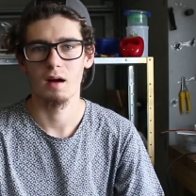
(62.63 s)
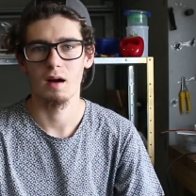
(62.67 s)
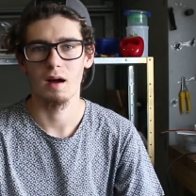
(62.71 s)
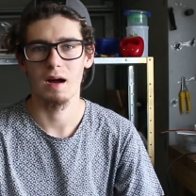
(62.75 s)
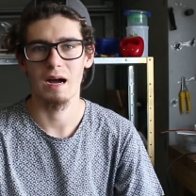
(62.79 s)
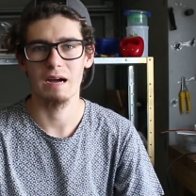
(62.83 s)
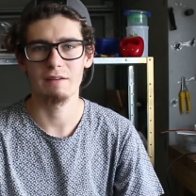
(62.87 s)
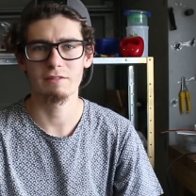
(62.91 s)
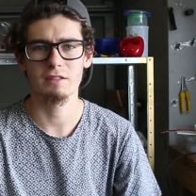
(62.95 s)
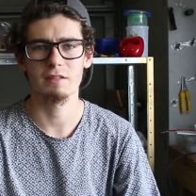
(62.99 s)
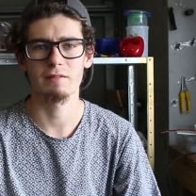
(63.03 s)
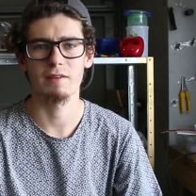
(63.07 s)

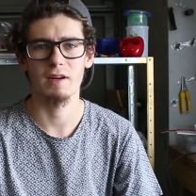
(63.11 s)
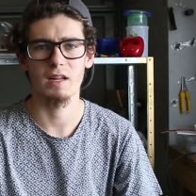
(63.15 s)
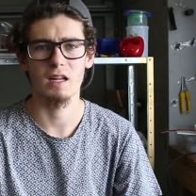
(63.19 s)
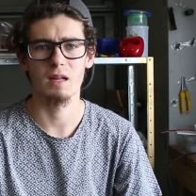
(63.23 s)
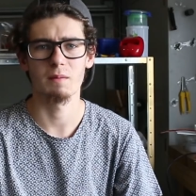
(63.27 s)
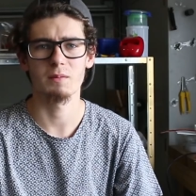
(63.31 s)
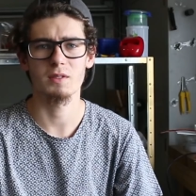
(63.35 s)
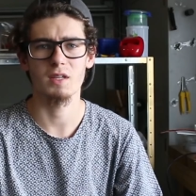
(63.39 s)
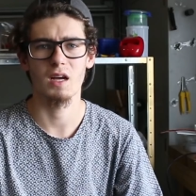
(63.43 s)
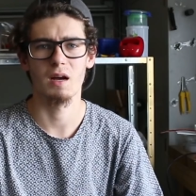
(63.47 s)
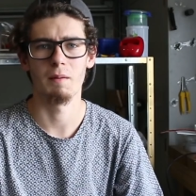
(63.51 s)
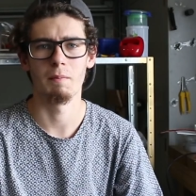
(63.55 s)
I've
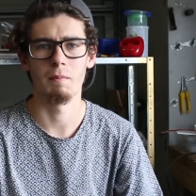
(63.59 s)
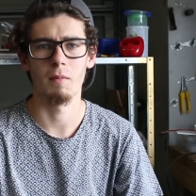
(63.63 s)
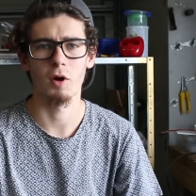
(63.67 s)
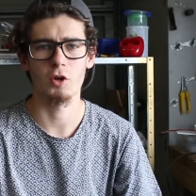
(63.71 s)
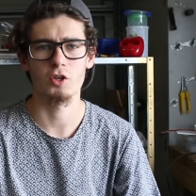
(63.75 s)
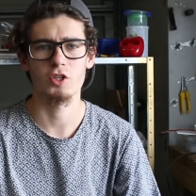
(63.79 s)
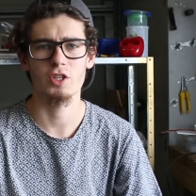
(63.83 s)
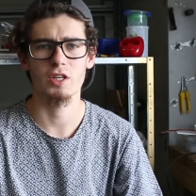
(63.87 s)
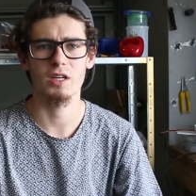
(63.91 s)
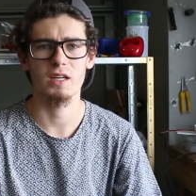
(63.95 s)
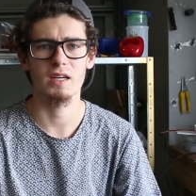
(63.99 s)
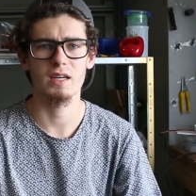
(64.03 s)
developed a
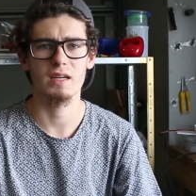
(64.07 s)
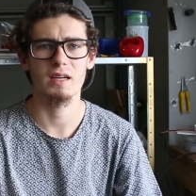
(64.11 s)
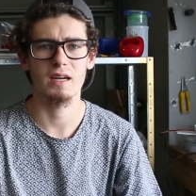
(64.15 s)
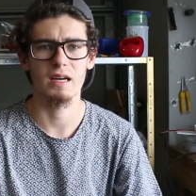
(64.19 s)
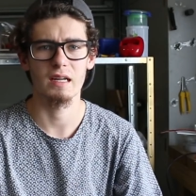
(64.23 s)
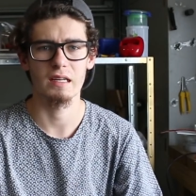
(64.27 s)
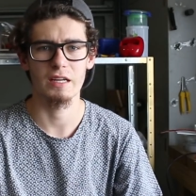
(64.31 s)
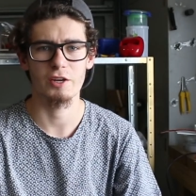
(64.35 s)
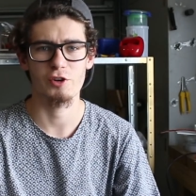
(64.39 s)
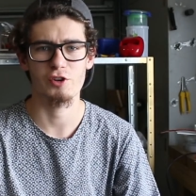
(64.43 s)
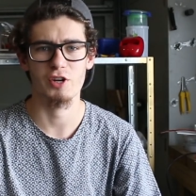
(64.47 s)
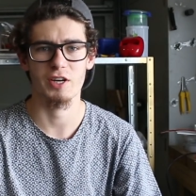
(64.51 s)
modular
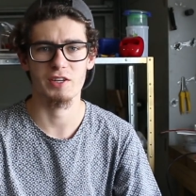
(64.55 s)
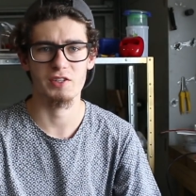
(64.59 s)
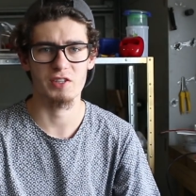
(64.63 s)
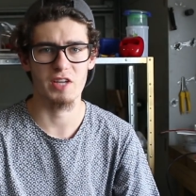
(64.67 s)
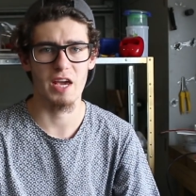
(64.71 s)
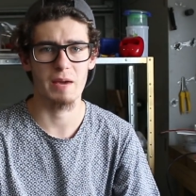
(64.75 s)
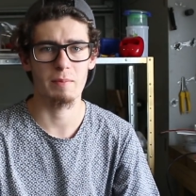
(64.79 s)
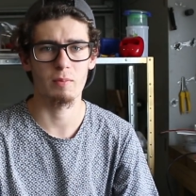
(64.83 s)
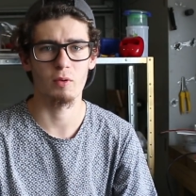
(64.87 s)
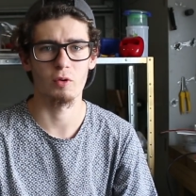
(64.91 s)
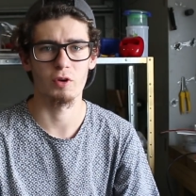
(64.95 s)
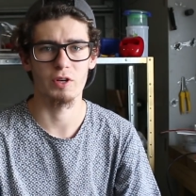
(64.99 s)
electric
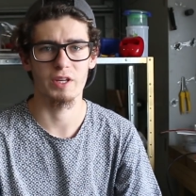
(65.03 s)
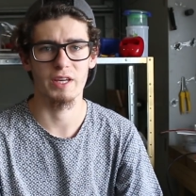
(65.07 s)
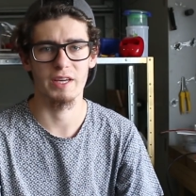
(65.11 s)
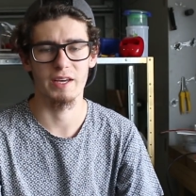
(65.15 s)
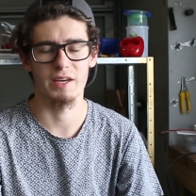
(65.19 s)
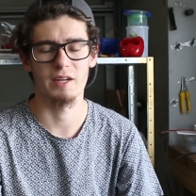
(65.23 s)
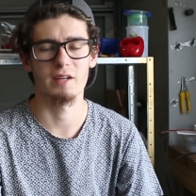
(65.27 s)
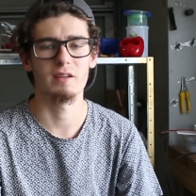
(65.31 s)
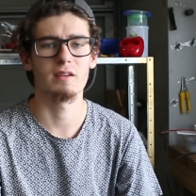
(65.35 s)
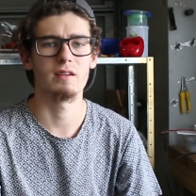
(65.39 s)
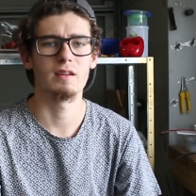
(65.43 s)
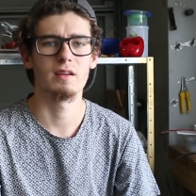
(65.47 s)
skateboard
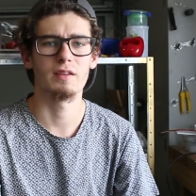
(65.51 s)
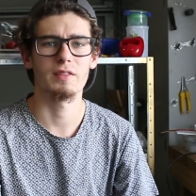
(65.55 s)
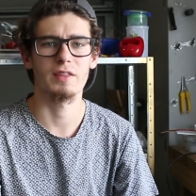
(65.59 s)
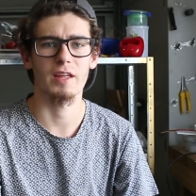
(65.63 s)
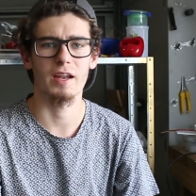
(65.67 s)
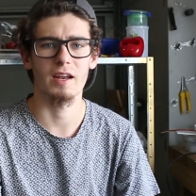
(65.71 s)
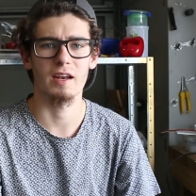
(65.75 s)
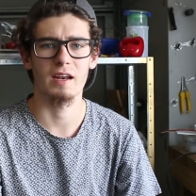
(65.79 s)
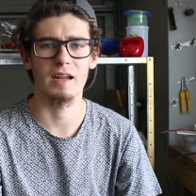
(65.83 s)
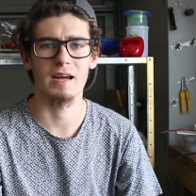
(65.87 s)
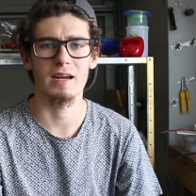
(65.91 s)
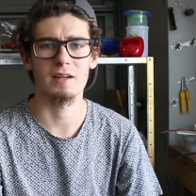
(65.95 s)
kit
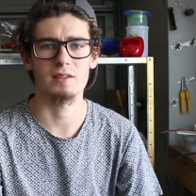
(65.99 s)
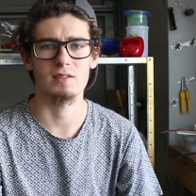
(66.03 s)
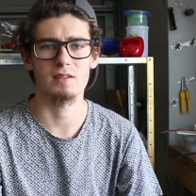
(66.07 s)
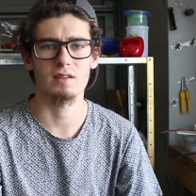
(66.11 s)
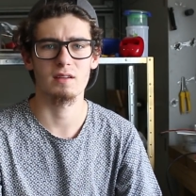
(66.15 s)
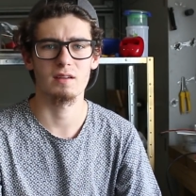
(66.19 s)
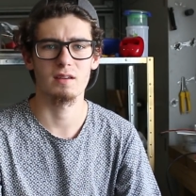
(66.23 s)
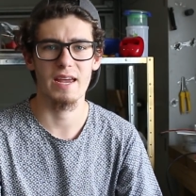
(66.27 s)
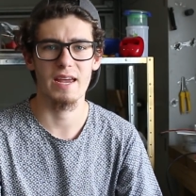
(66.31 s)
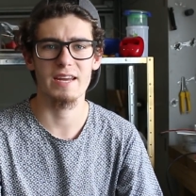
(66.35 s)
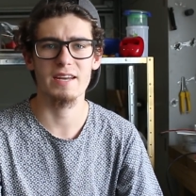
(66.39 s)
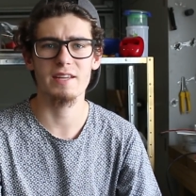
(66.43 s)
that allows
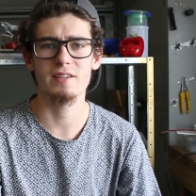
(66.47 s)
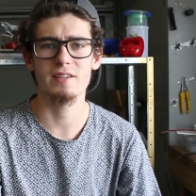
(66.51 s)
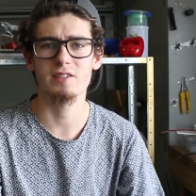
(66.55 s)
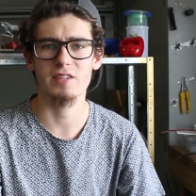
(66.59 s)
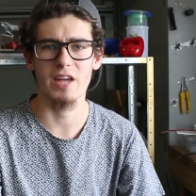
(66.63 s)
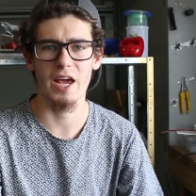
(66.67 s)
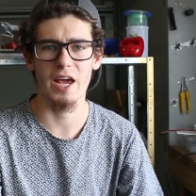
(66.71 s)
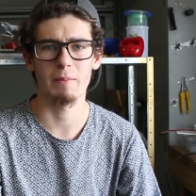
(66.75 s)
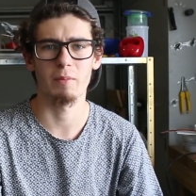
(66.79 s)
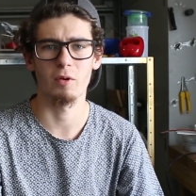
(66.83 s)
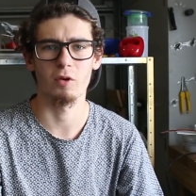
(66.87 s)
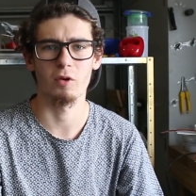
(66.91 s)
any
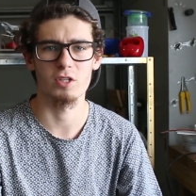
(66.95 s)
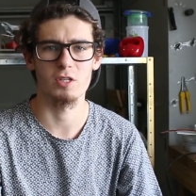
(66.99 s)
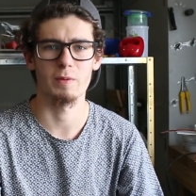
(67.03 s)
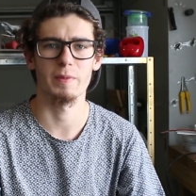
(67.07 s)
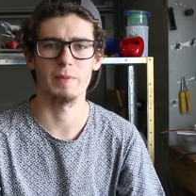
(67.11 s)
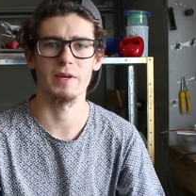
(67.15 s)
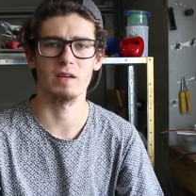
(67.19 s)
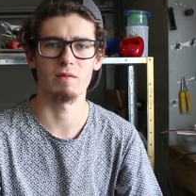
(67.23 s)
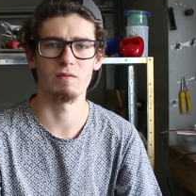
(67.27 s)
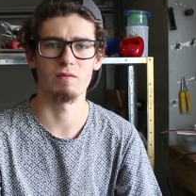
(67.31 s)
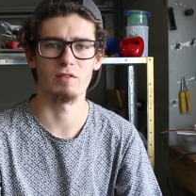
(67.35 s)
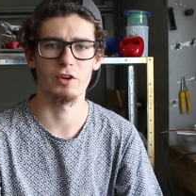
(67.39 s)
skateboard to
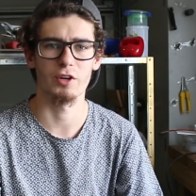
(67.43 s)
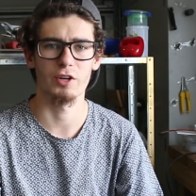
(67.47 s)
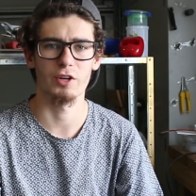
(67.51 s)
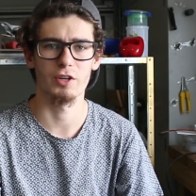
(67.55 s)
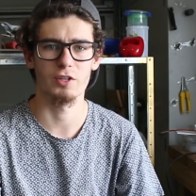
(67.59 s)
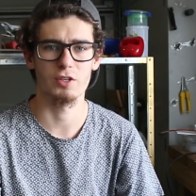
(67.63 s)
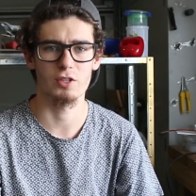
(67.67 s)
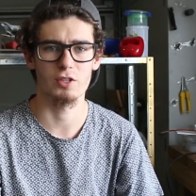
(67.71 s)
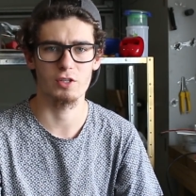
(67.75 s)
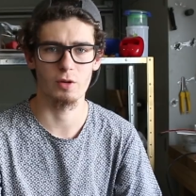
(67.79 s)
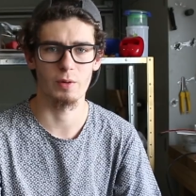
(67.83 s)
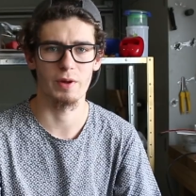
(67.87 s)
be
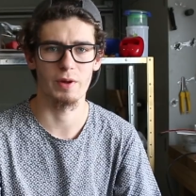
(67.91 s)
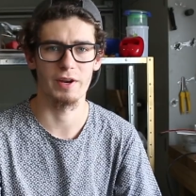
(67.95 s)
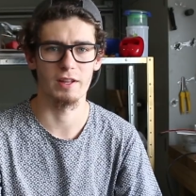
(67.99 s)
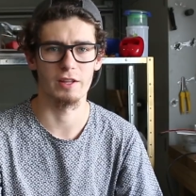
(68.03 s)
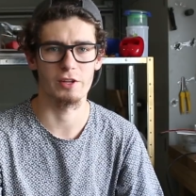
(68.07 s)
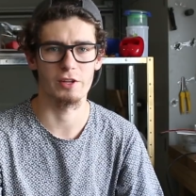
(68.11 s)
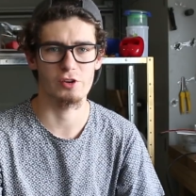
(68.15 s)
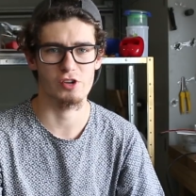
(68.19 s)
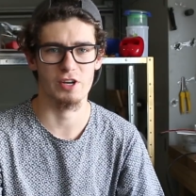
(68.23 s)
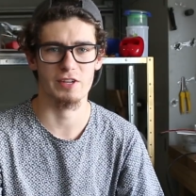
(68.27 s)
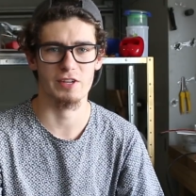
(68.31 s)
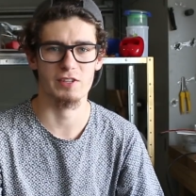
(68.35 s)
converted to an
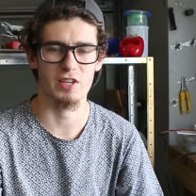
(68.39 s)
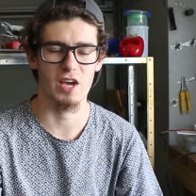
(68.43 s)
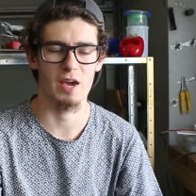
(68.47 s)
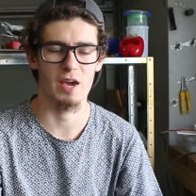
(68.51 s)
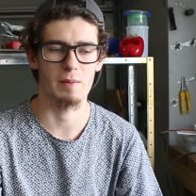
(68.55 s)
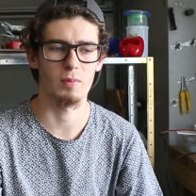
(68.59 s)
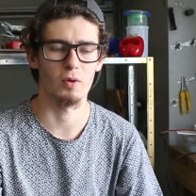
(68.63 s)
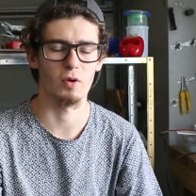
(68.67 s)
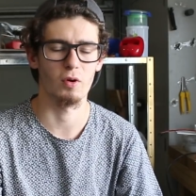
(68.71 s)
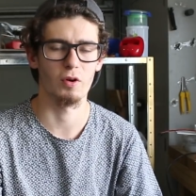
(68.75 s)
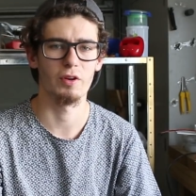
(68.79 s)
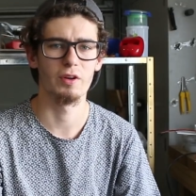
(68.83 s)
electric
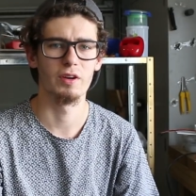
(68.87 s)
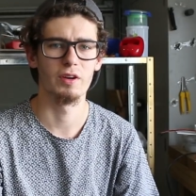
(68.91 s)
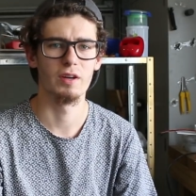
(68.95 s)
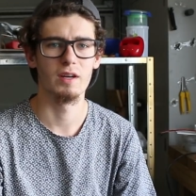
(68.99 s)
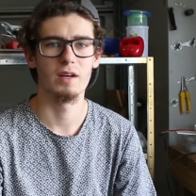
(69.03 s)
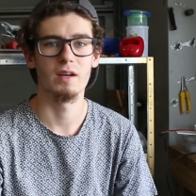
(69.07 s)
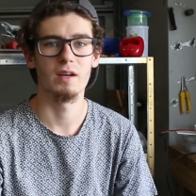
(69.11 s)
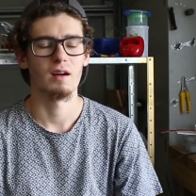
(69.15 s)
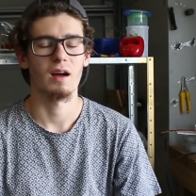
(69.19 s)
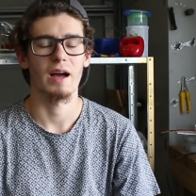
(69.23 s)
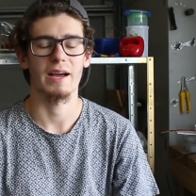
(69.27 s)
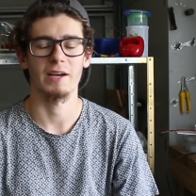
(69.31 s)
skateboard.
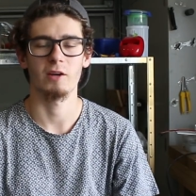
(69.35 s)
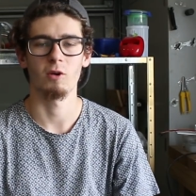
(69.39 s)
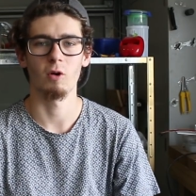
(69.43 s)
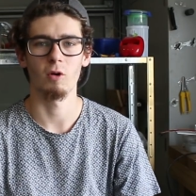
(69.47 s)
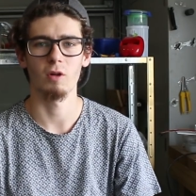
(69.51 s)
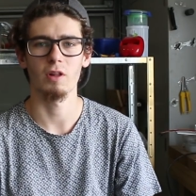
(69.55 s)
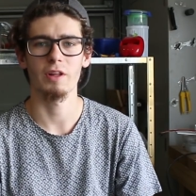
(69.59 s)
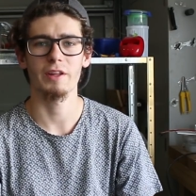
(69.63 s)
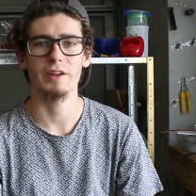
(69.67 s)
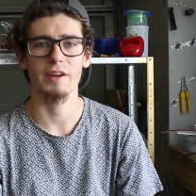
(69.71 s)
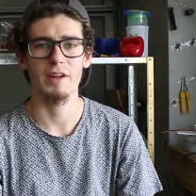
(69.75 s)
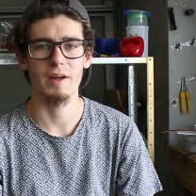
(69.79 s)
I
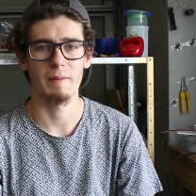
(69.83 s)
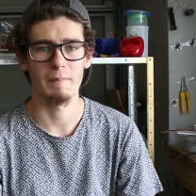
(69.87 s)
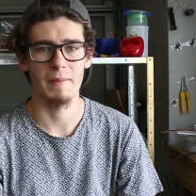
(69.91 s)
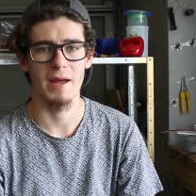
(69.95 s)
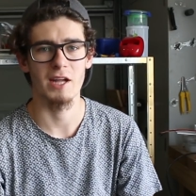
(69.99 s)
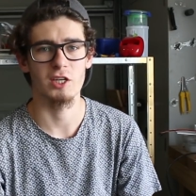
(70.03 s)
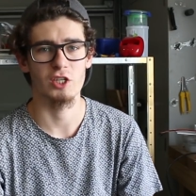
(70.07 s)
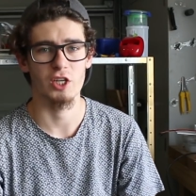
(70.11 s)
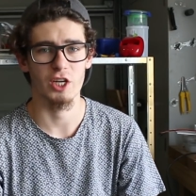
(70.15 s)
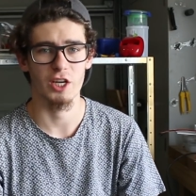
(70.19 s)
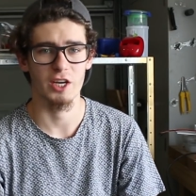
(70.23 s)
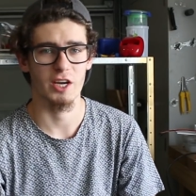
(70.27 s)
call it a
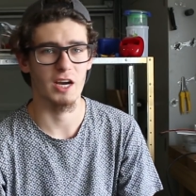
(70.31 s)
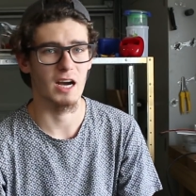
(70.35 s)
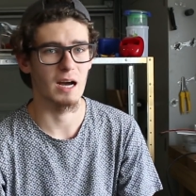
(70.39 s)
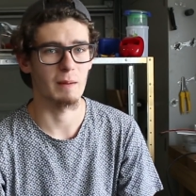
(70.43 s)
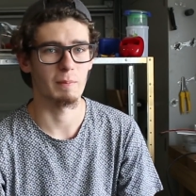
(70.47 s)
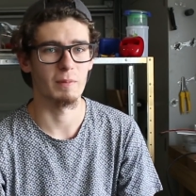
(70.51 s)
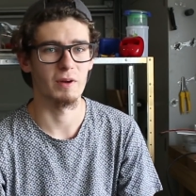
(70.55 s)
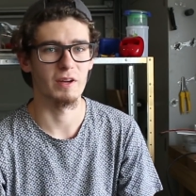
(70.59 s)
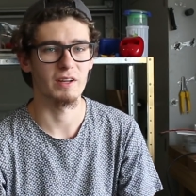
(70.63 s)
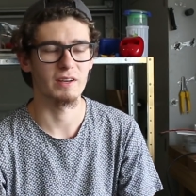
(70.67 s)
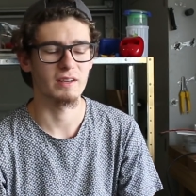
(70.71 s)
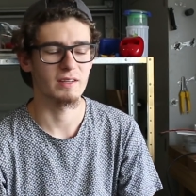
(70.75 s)
Magic
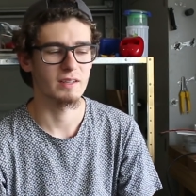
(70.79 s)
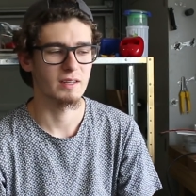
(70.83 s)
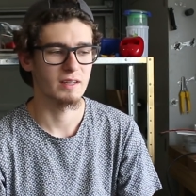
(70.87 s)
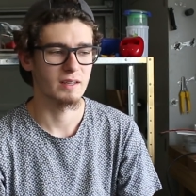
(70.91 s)
Carpet.